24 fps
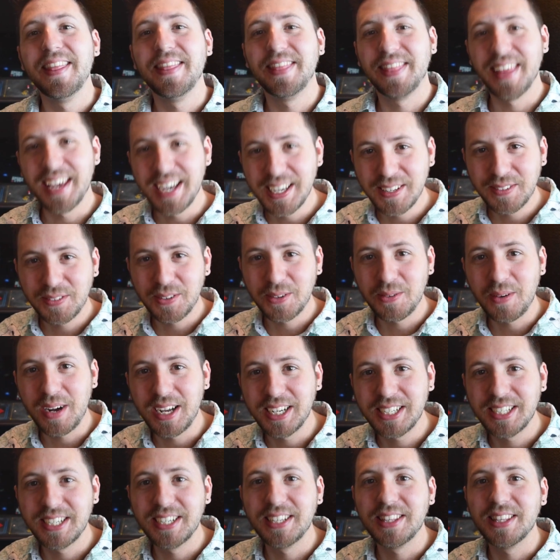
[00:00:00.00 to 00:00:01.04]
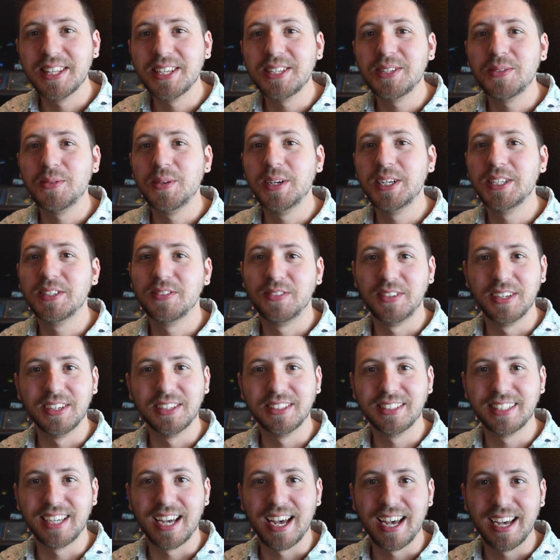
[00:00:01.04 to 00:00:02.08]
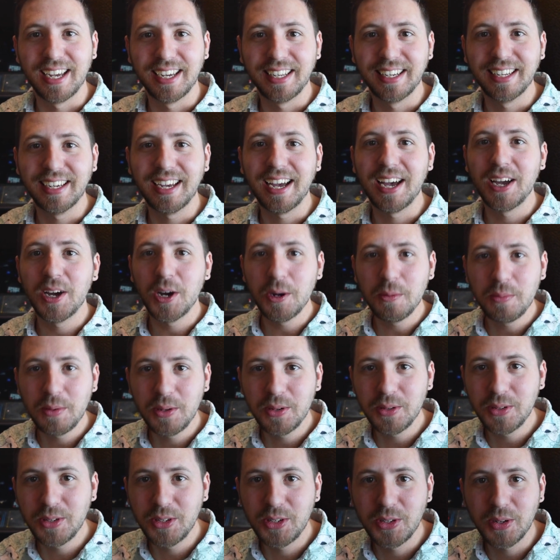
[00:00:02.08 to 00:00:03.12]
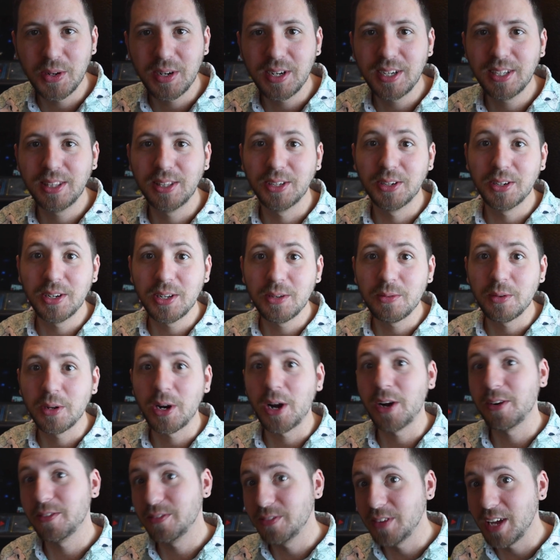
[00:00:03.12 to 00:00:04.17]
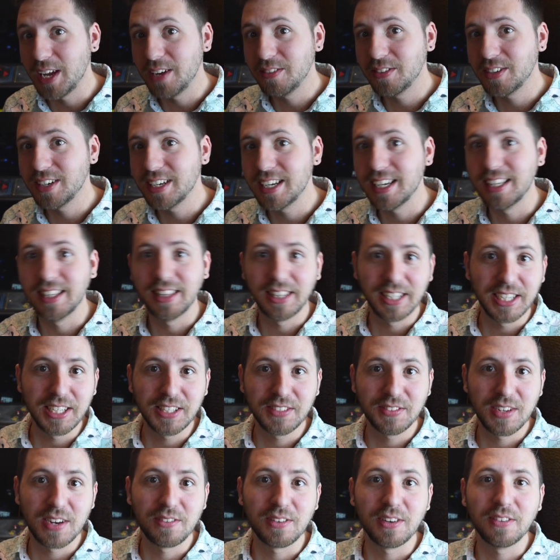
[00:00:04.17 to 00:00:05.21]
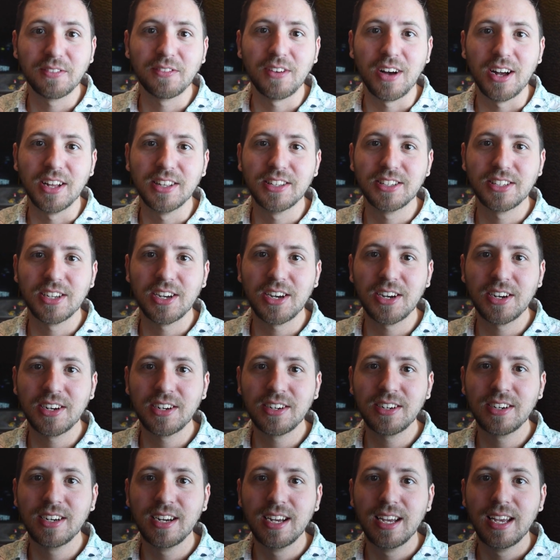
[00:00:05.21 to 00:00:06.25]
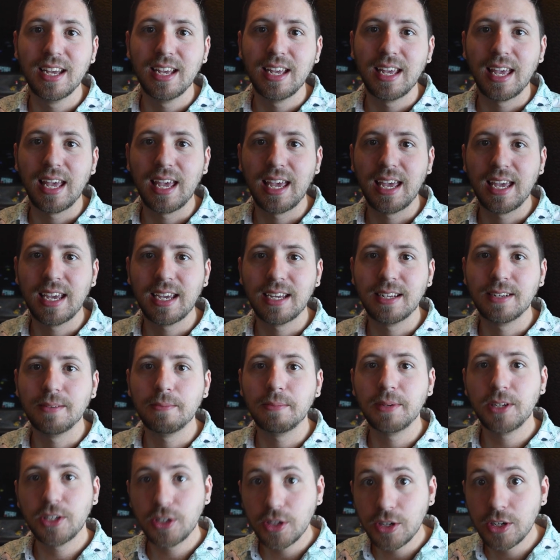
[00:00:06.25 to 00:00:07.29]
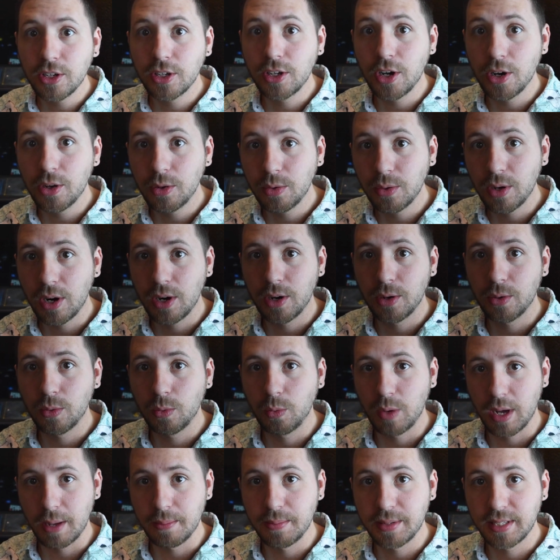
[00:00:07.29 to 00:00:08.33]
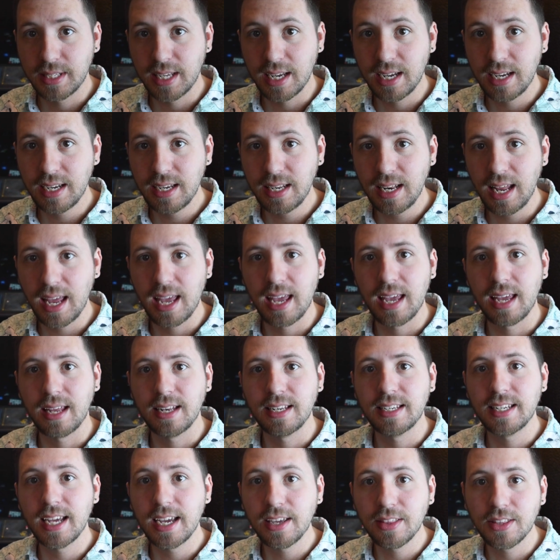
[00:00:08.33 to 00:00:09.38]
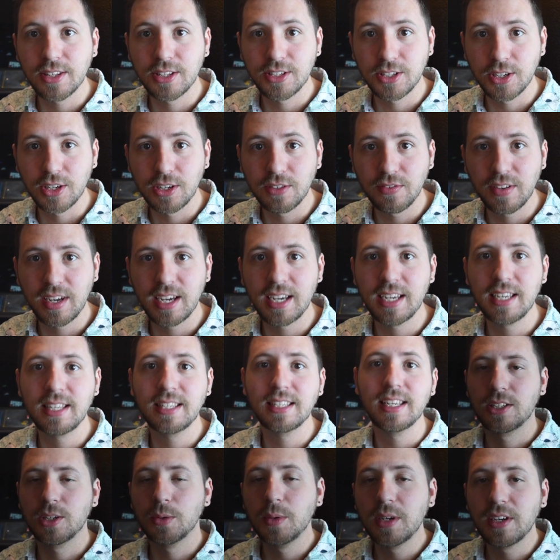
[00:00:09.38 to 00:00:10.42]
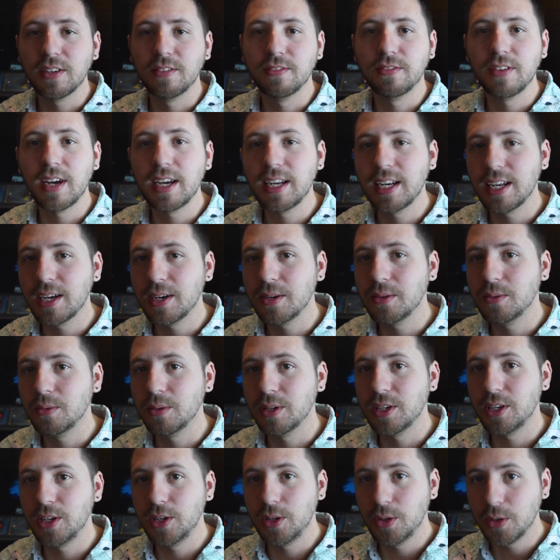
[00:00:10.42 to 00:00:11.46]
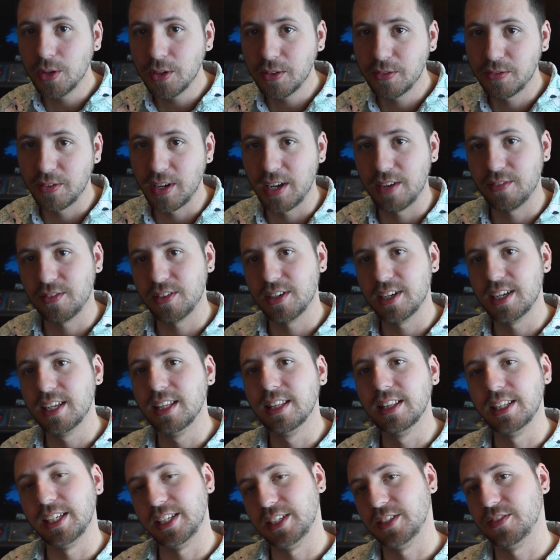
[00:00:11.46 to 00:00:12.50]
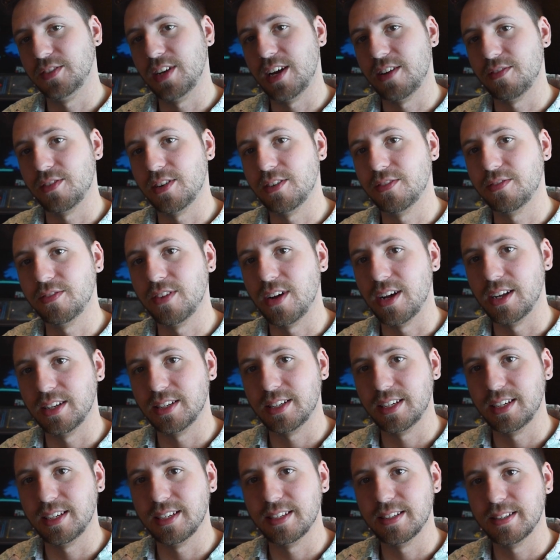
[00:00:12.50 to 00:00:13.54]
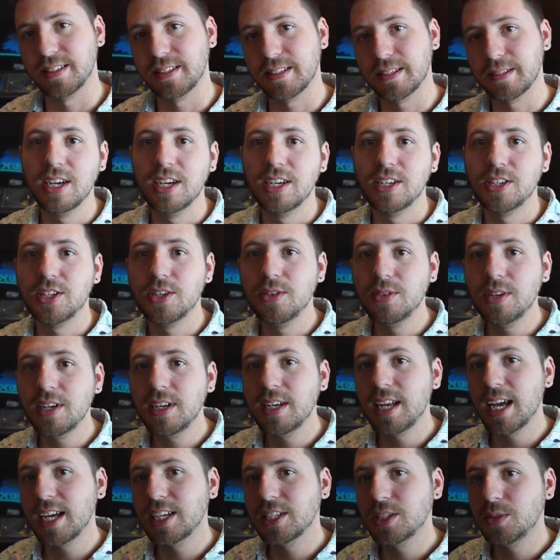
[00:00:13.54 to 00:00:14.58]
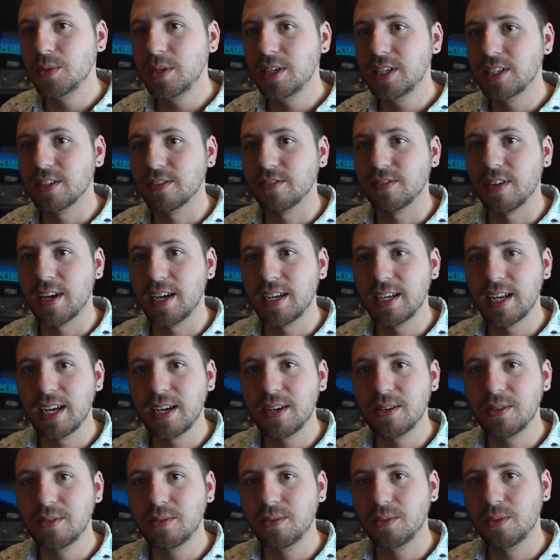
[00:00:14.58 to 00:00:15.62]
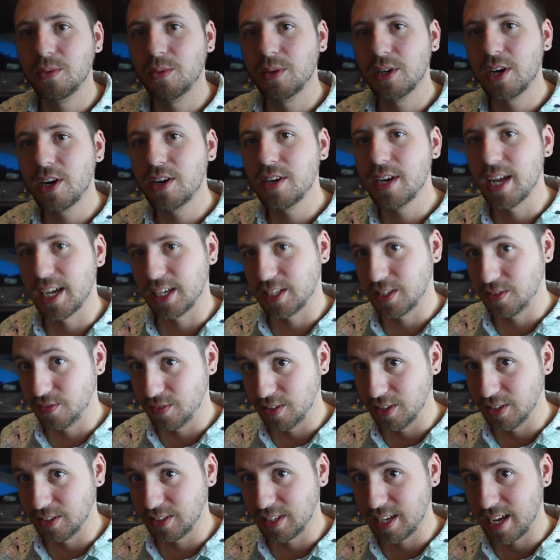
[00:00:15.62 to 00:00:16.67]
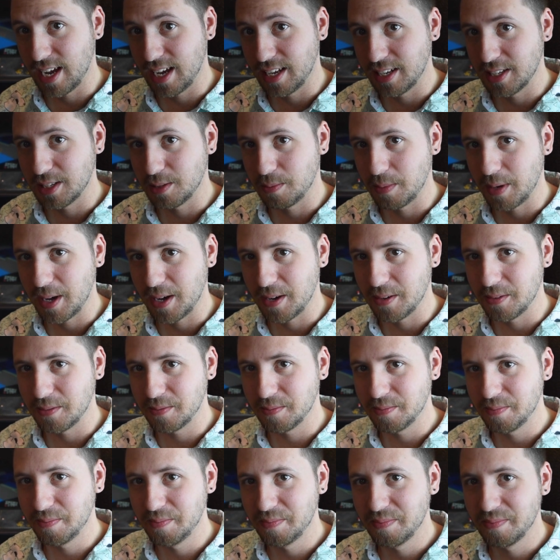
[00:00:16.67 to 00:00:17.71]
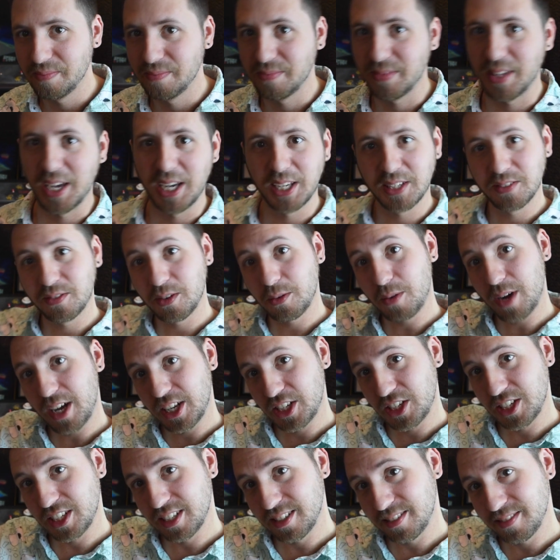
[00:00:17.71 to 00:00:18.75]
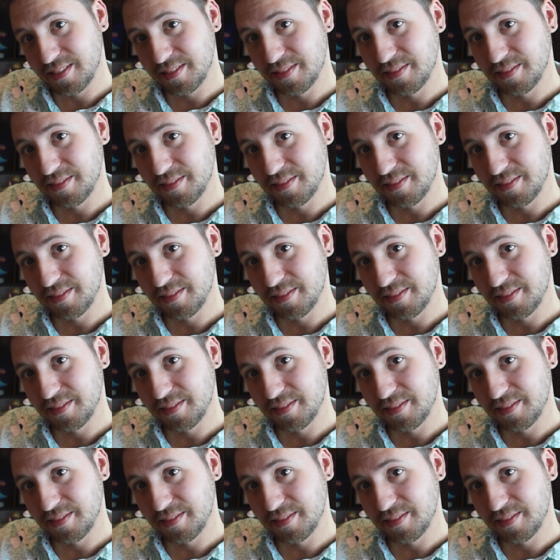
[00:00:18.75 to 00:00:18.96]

Thanks for watching this week's field guide. I hope you enjoyed learning what our favorite and least favorite fonts are. And be sure to go to our website and take the surveys so we can find out what your favorite and least favorite font is. Tune in next week to find out what our next field guide is about. Thanks for watching.